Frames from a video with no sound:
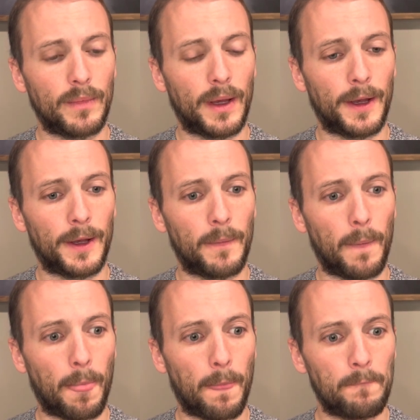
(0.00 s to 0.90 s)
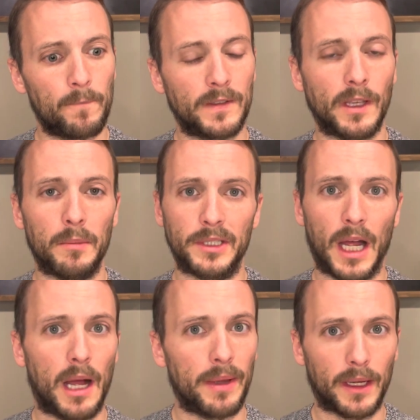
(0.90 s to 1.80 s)
um,
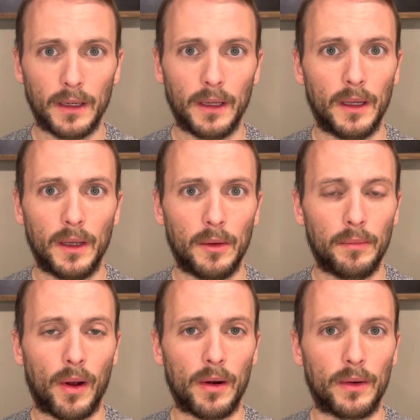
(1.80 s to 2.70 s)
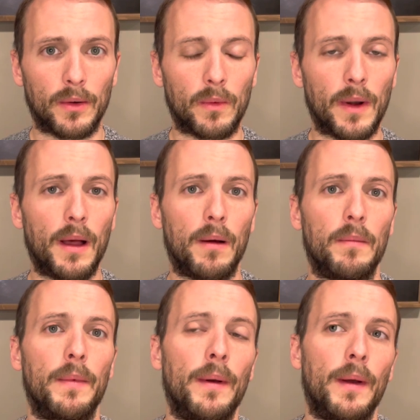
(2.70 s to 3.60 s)
subatomic particle
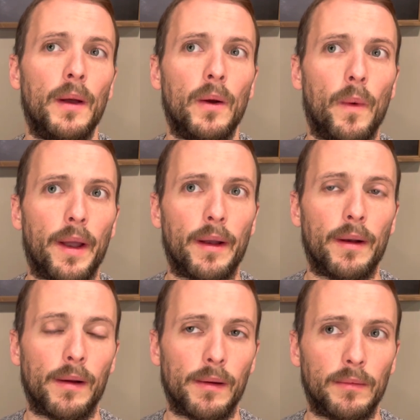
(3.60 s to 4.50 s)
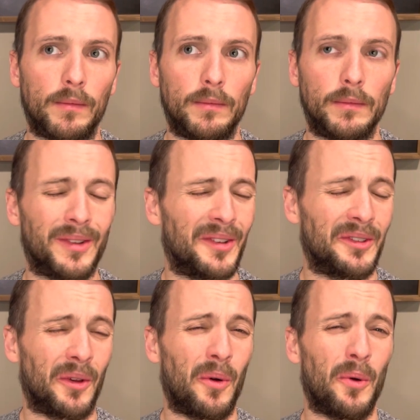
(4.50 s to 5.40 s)
realm, where
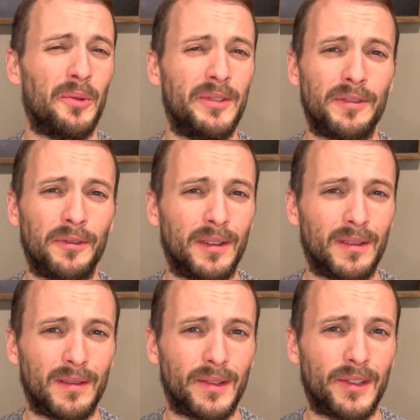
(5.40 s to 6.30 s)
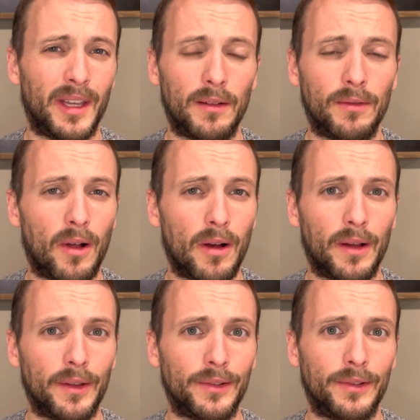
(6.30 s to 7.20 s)
there's a whole different set of
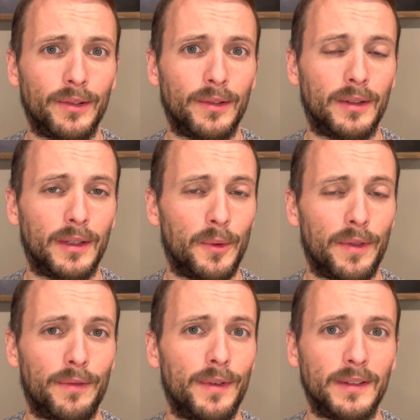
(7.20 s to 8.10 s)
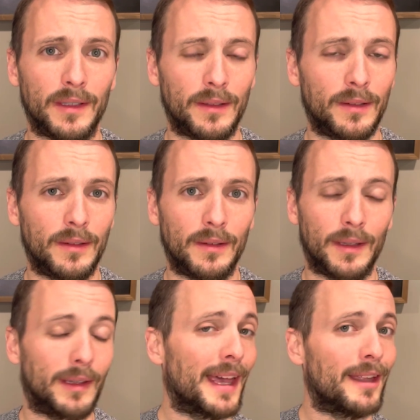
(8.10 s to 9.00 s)
laws with physics.
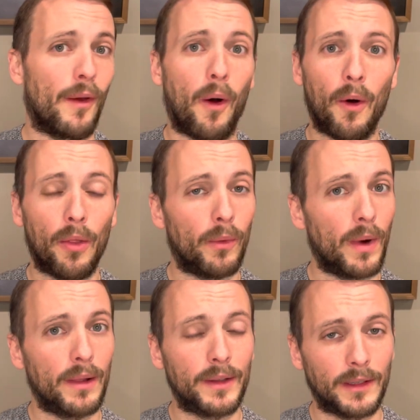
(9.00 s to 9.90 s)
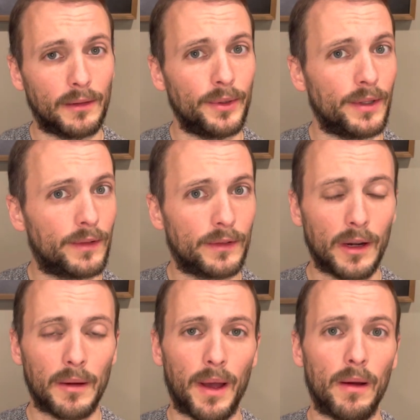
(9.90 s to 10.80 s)
Again, all the relative. When you
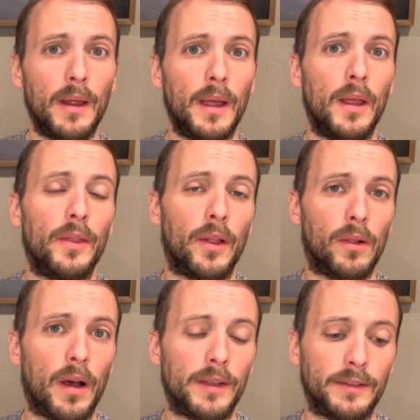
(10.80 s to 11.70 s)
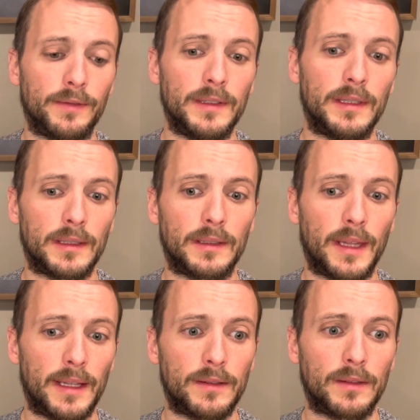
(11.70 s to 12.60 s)
talk about the laws of physics,
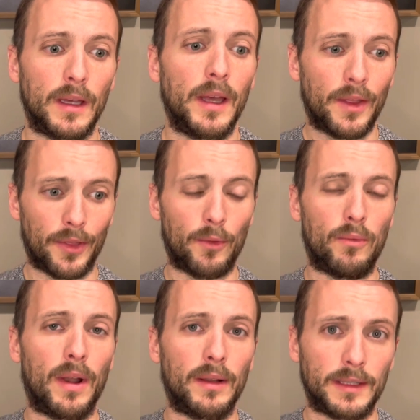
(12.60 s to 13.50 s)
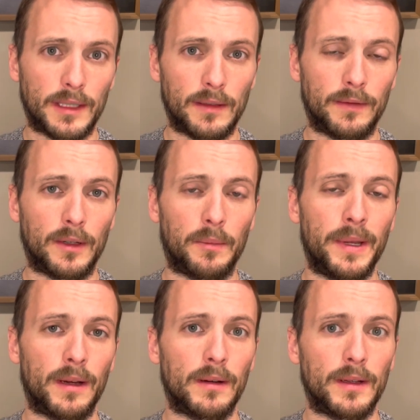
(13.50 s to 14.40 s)
that's the relative
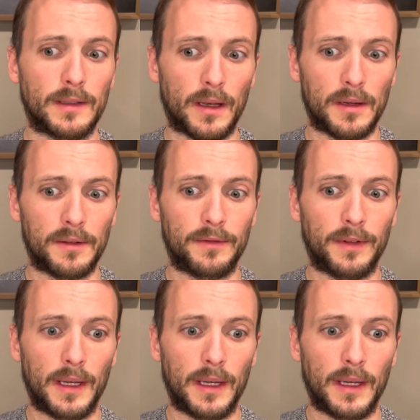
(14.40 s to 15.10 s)
appearance of